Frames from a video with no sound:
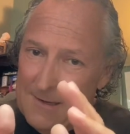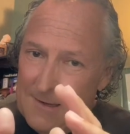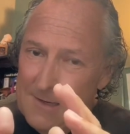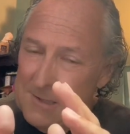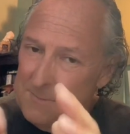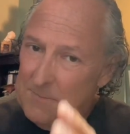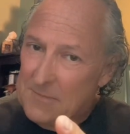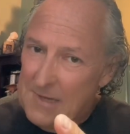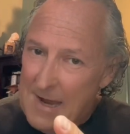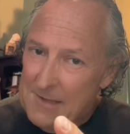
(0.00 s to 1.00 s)
is
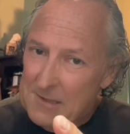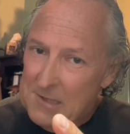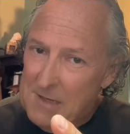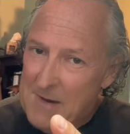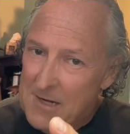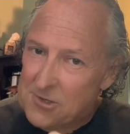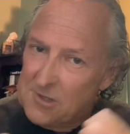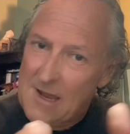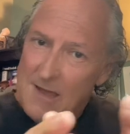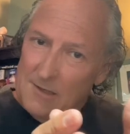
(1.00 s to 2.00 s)
take the C major
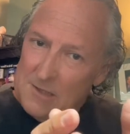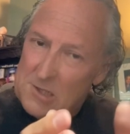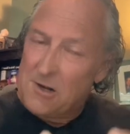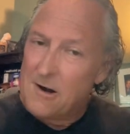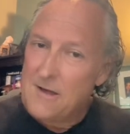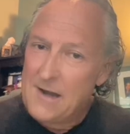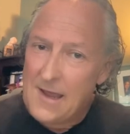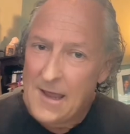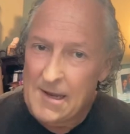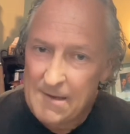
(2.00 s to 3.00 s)
scale and start on
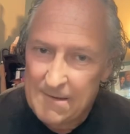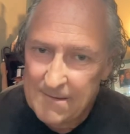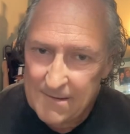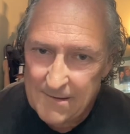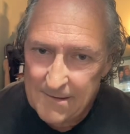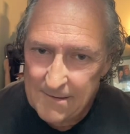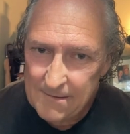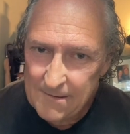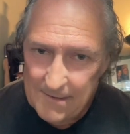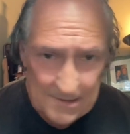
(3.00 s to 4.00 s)
A,
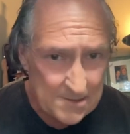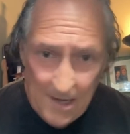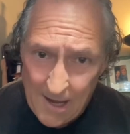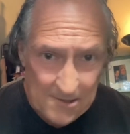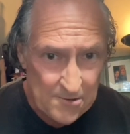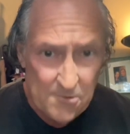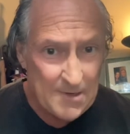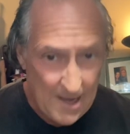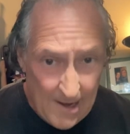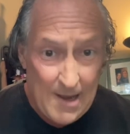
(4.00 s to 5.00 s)
that's not a new
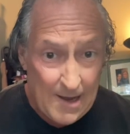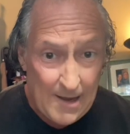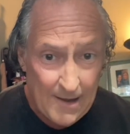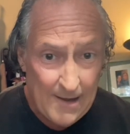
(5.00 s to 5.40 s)
key.